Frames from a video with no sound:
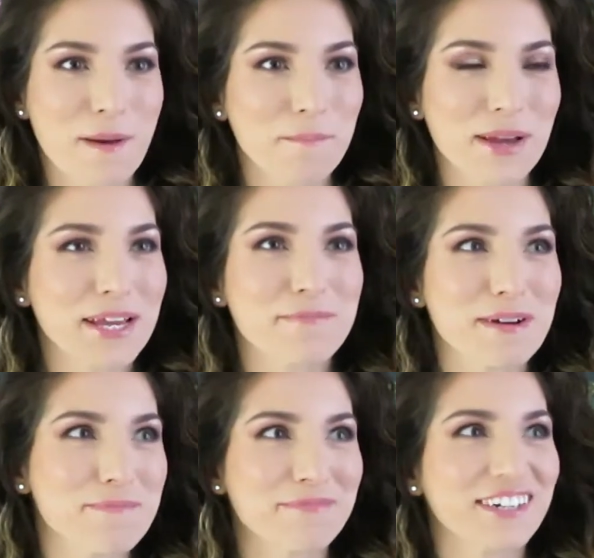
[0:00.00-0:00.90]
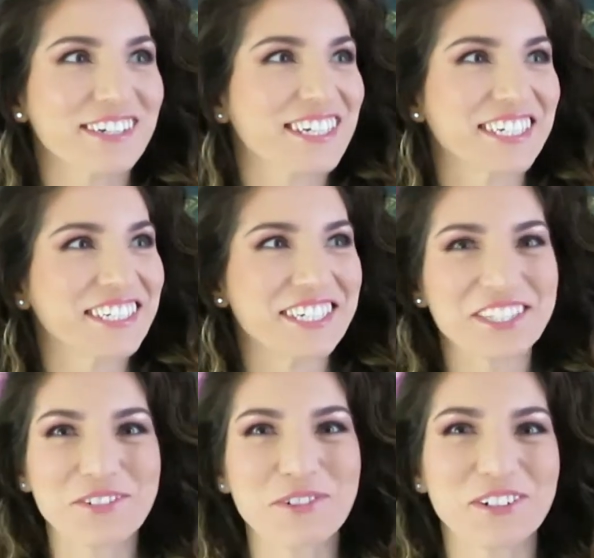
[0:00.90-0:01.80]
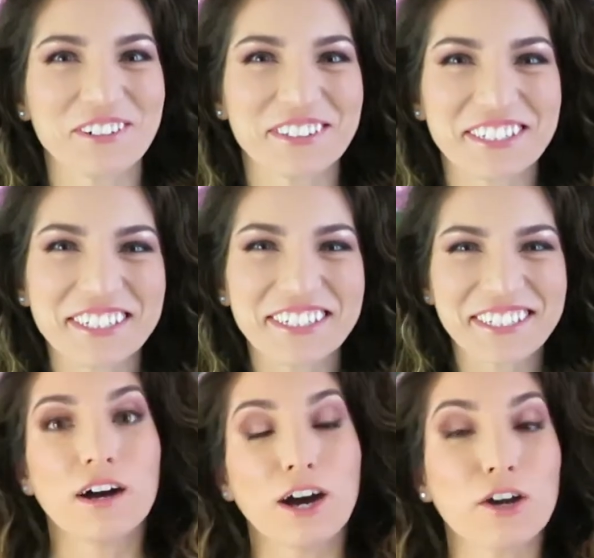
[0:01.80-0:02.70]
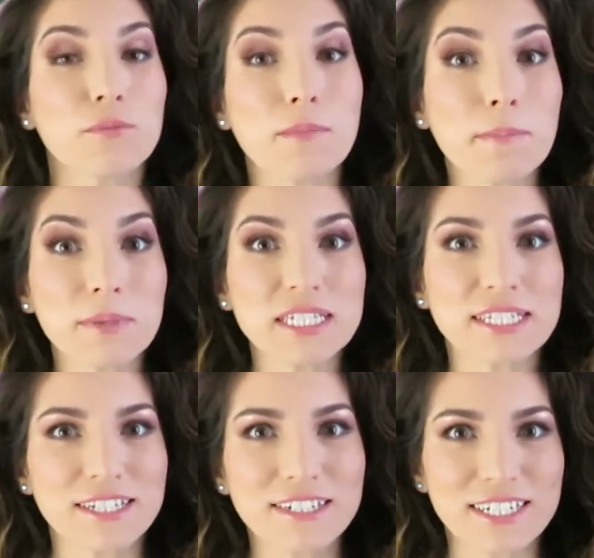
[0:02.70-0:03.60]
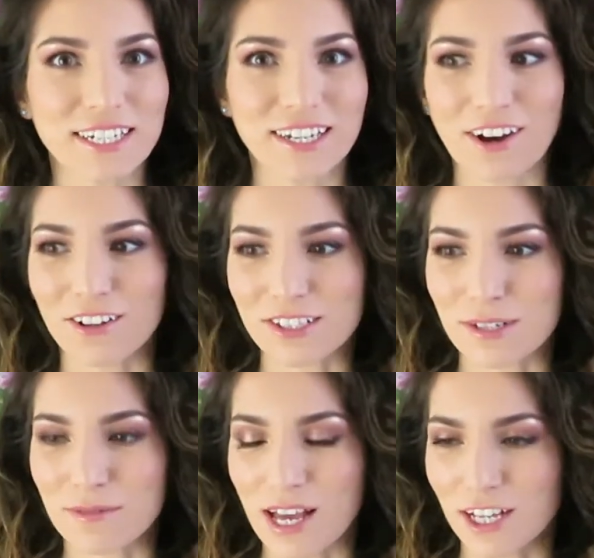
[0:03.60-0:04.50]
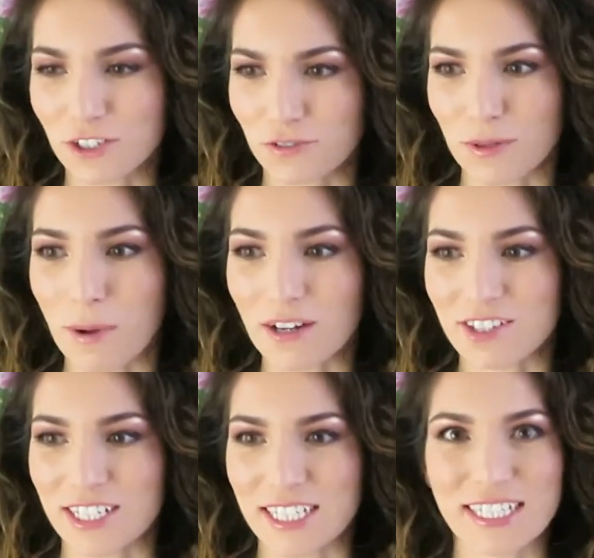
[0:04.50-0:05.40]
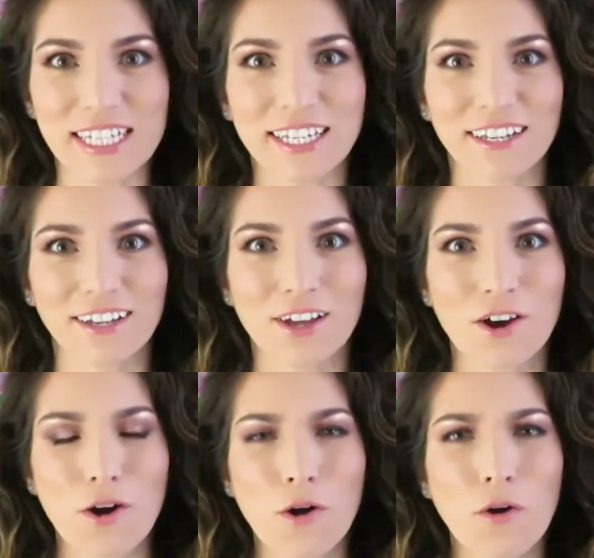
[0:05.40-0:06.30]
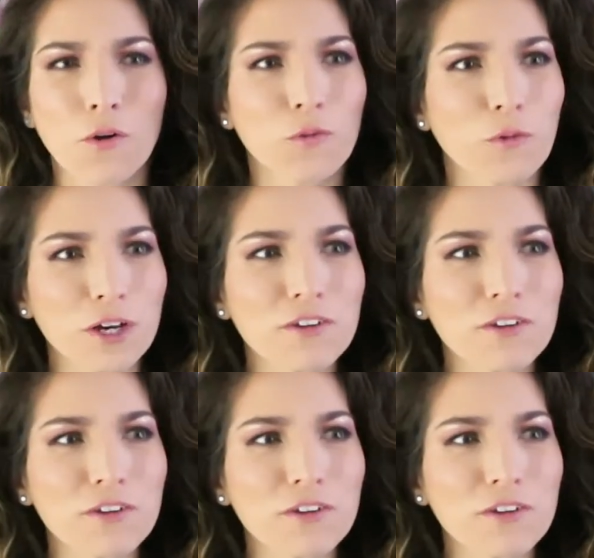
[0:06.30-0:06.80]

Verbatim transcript: make my mark in the world. I remember standing on the edge of the mountain thinking, what